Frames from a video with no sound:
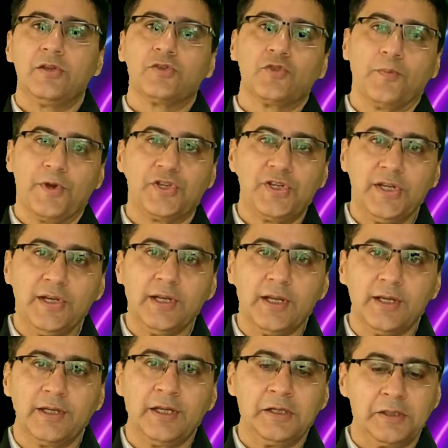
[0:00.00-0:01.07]
So machine
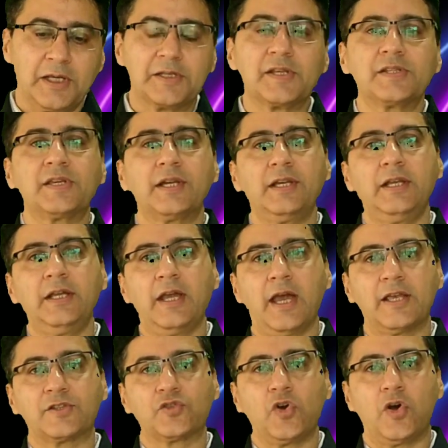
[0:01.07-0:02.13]
learning necessarily
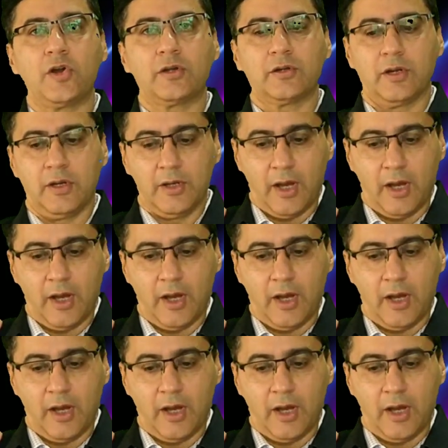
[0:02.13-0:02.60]
has got